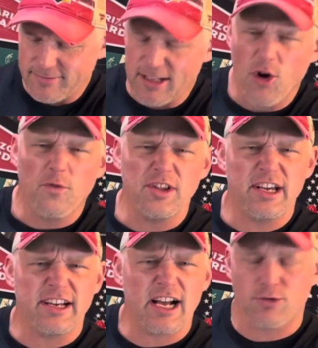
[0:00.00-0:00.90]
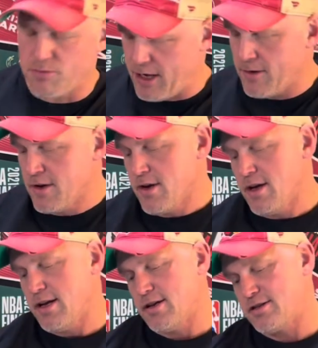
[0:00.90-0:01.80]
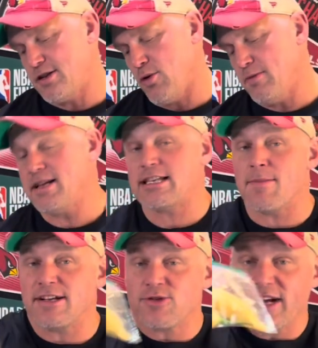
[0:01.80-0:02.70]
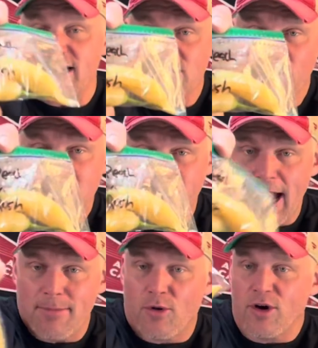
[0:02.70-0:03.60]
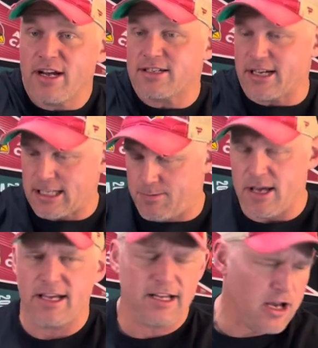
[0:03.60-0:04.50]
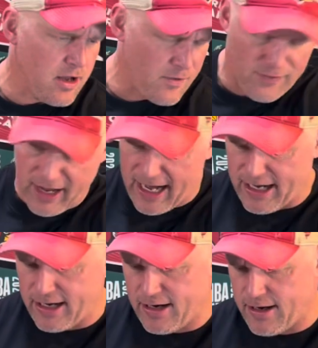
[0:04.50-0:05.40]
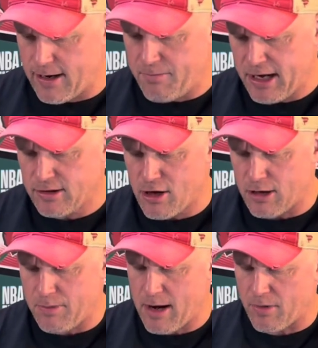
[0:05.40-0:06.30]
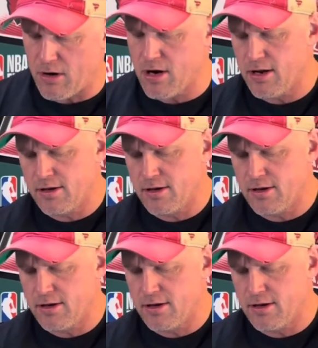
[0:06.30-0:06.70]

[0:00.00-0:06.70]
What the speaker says: hopefully you connect with me. So in the meantime, so I got two of these bad boys. Speaking of a big long pepper,